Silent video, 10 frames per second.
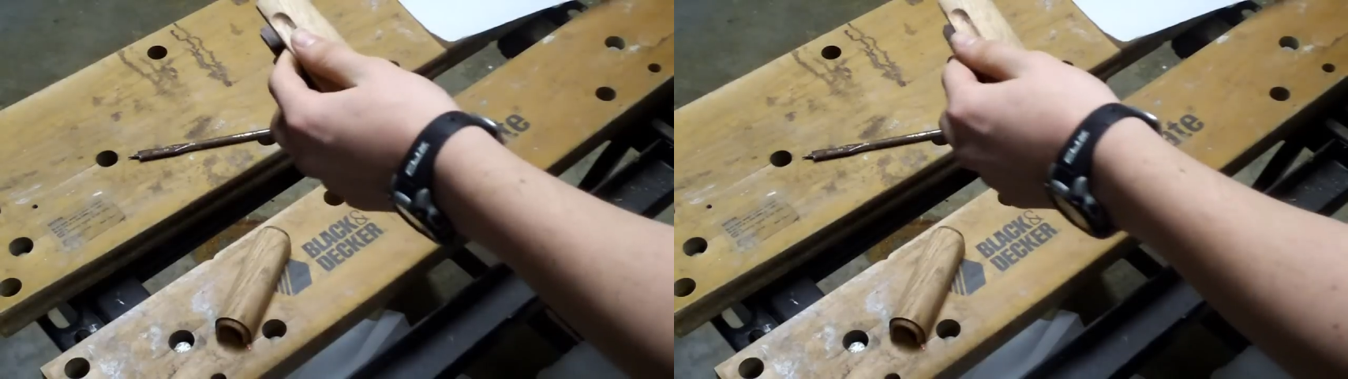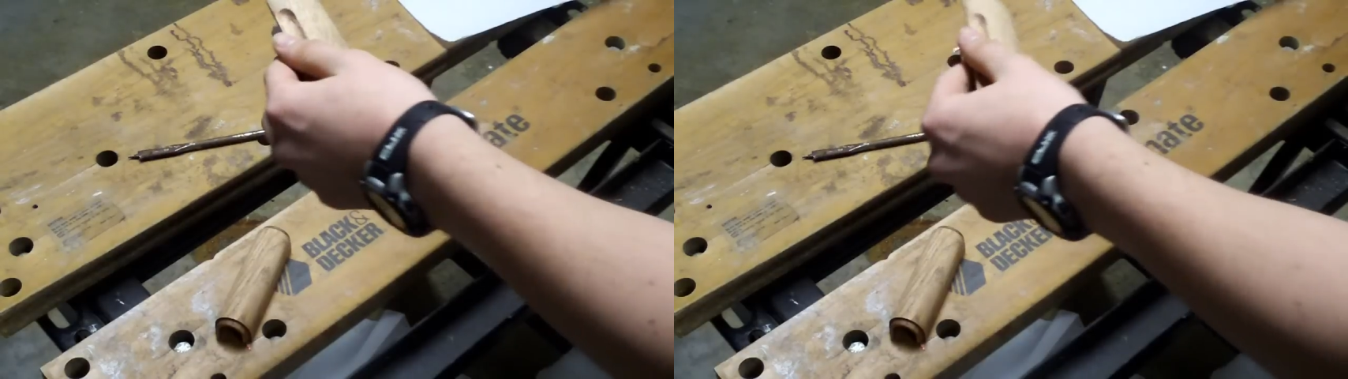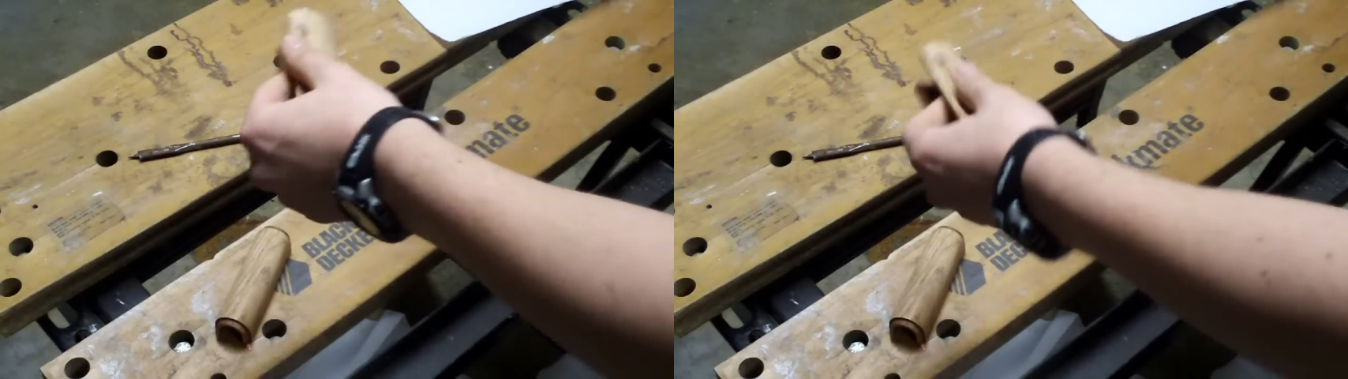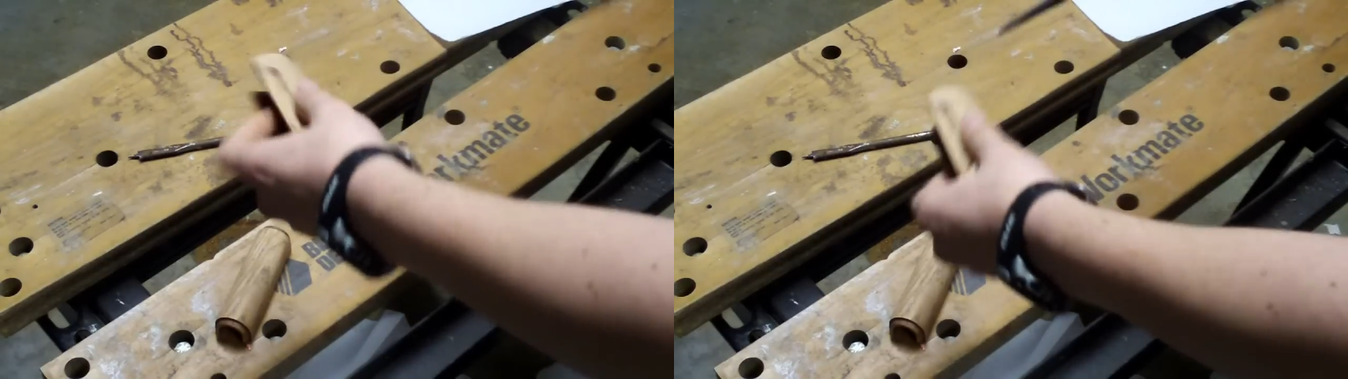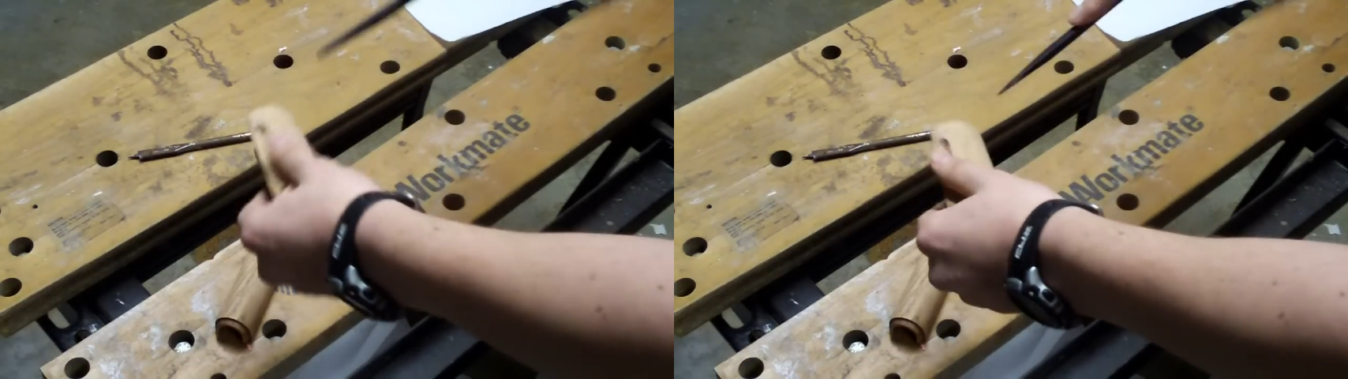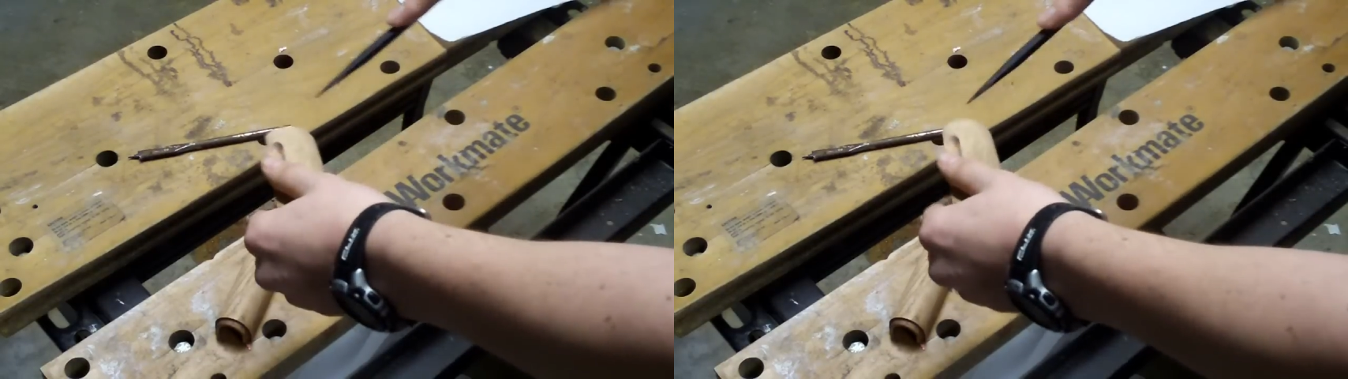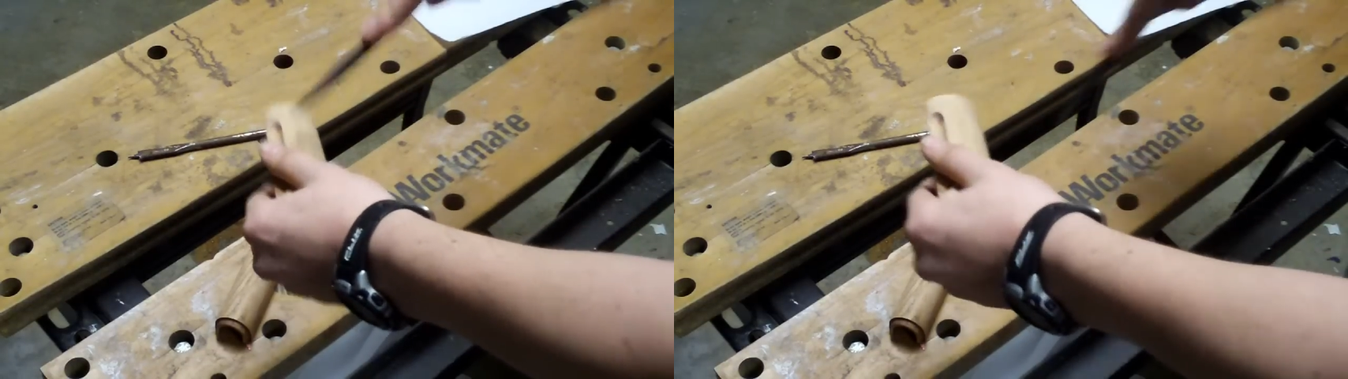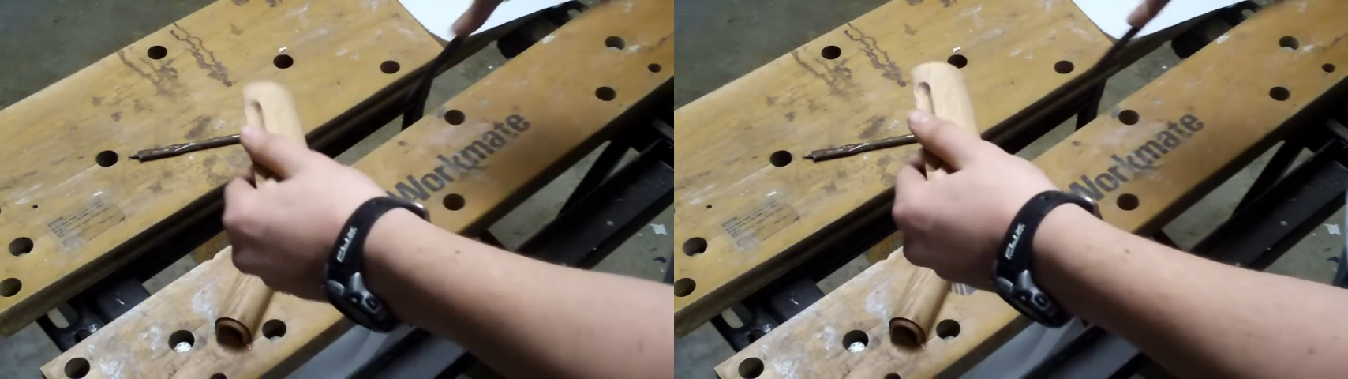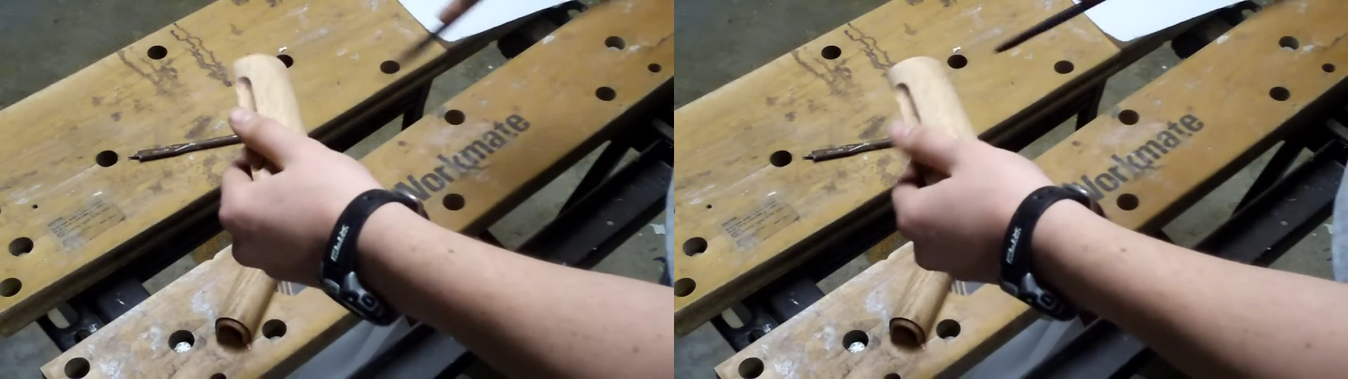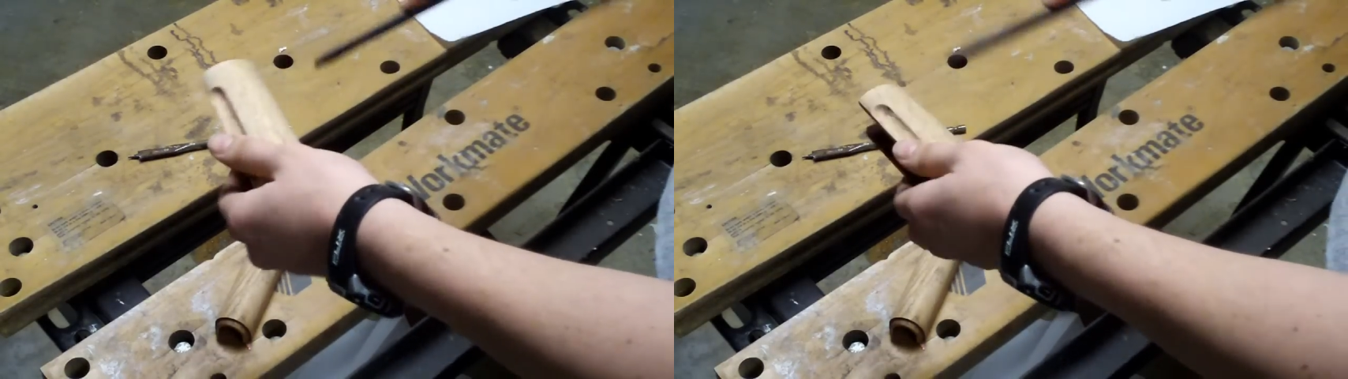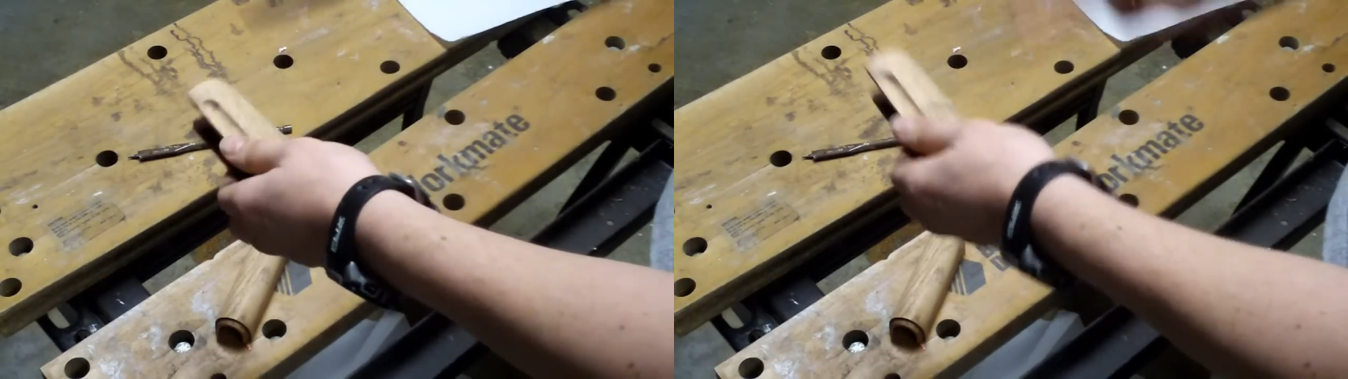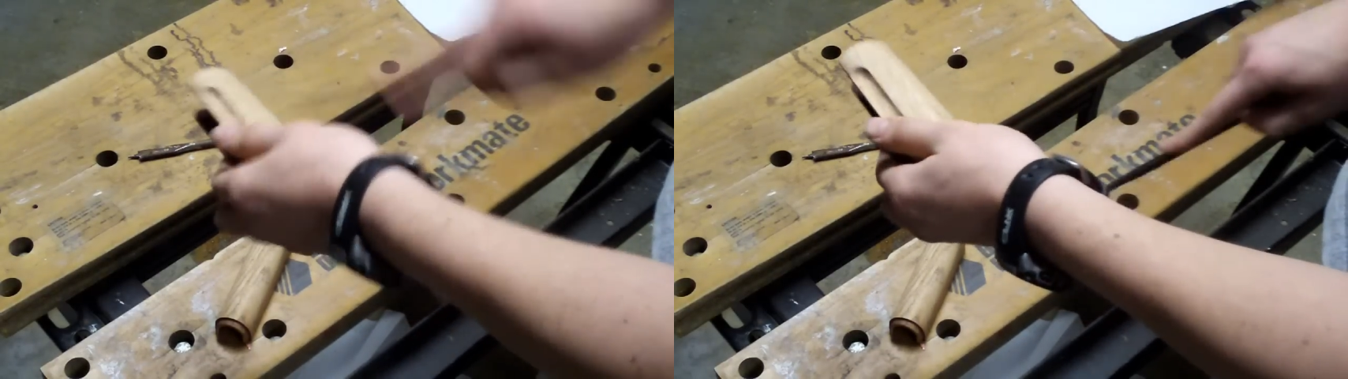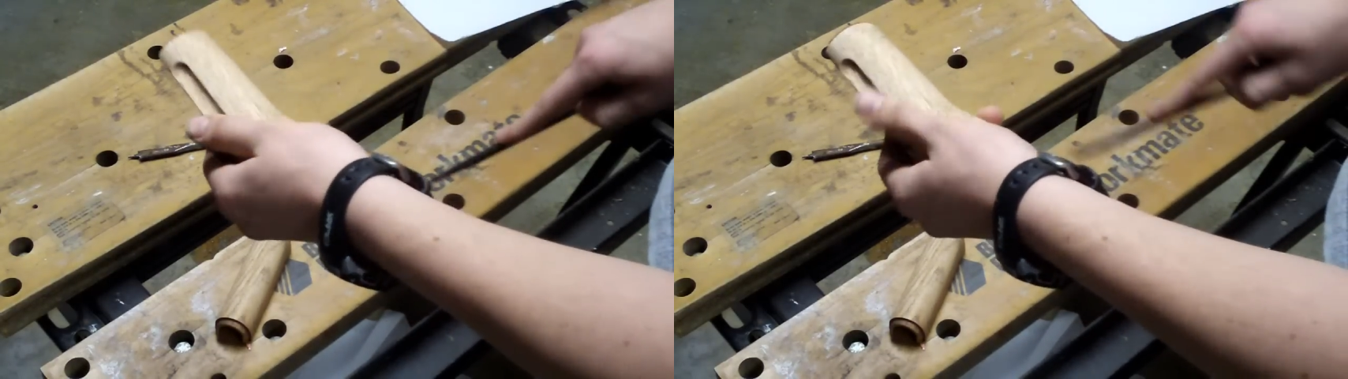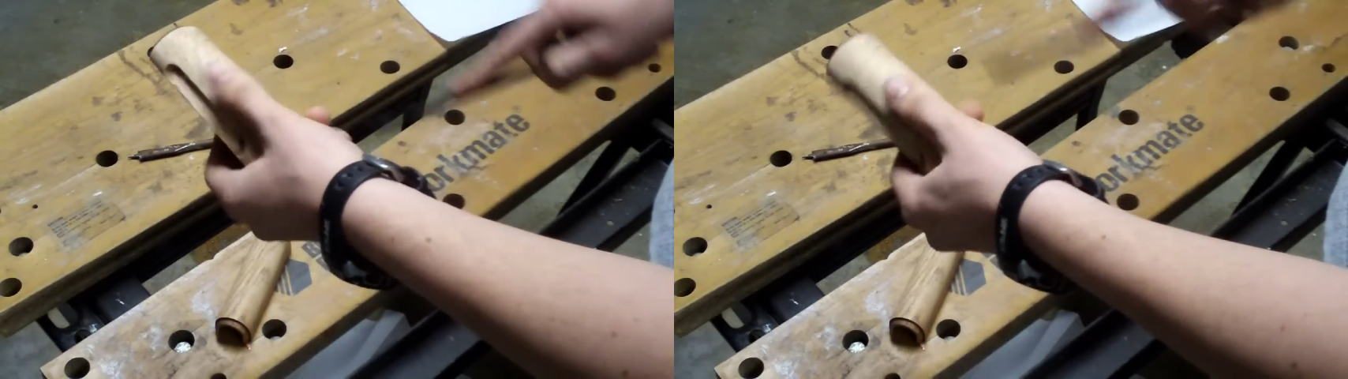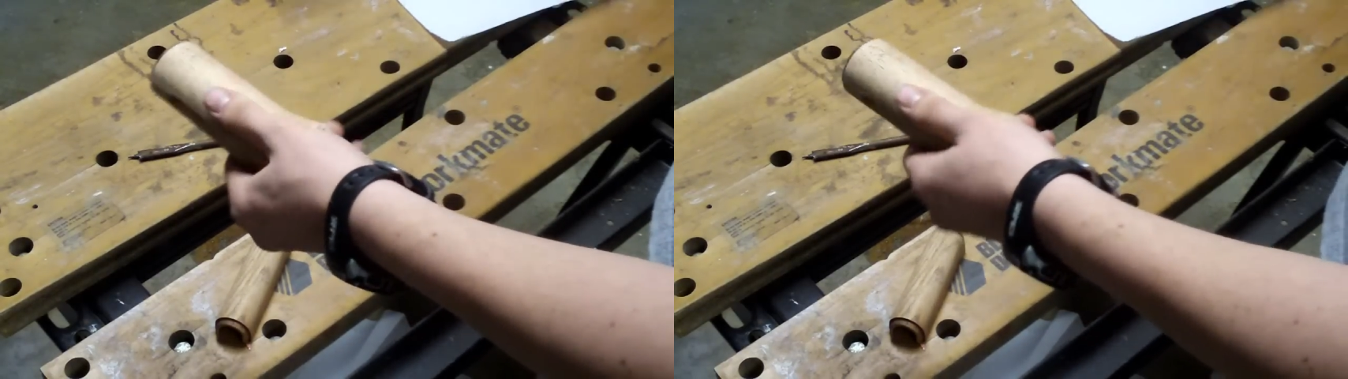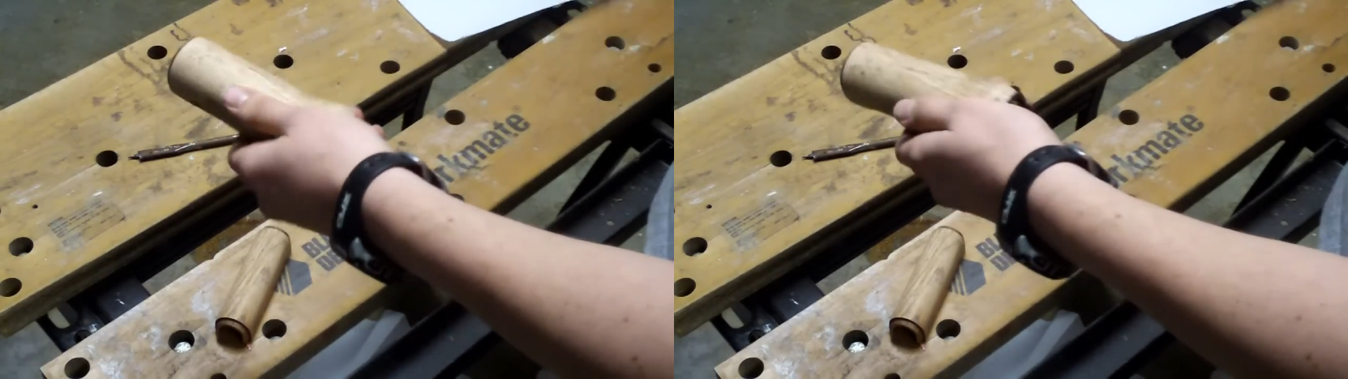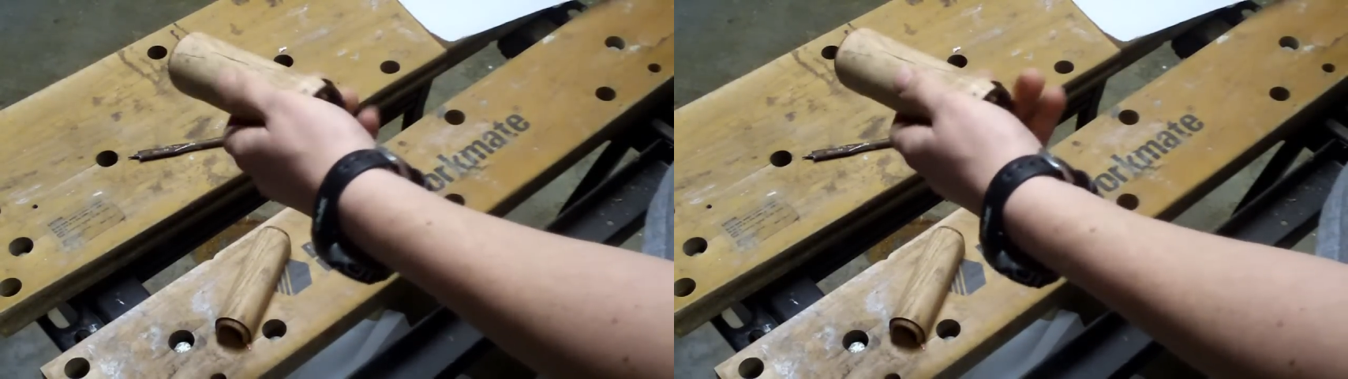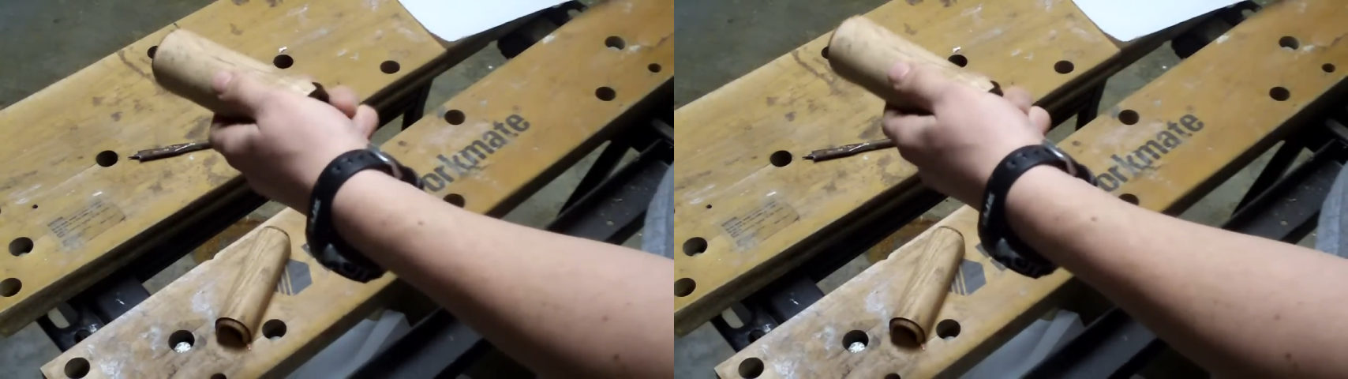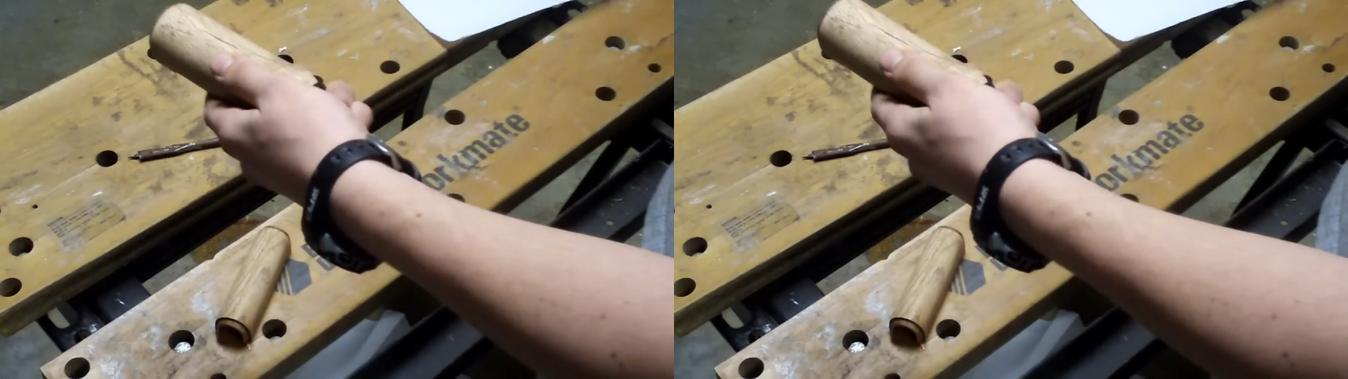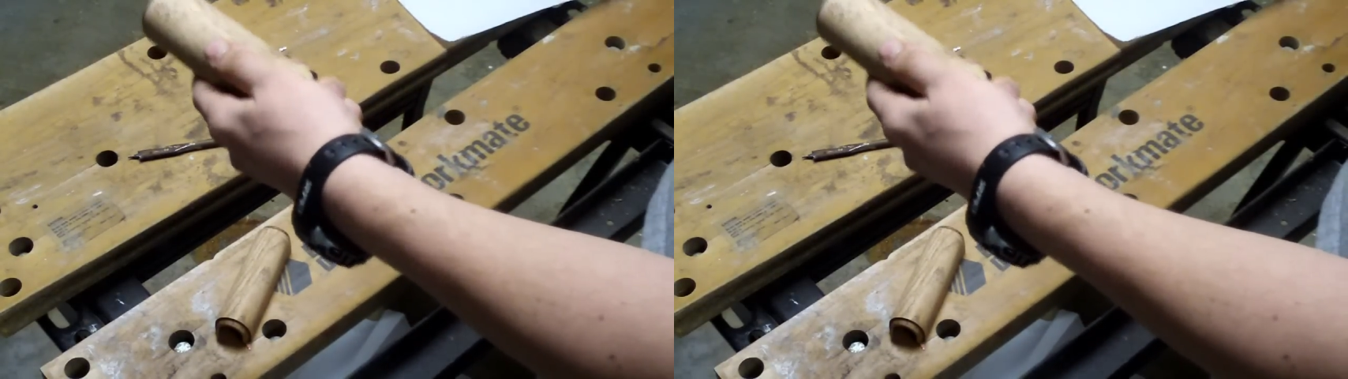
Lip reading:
Nobody's mouth can be seen.